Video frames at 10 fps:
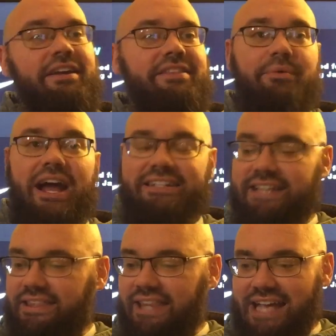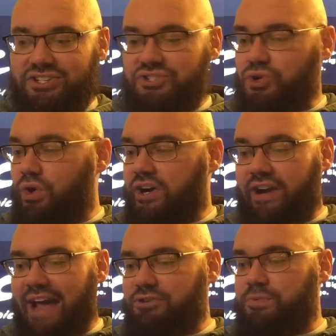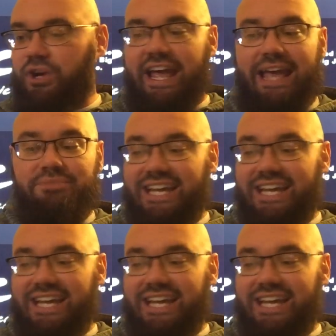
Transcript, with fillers: They rank dead last in scoring on average per game,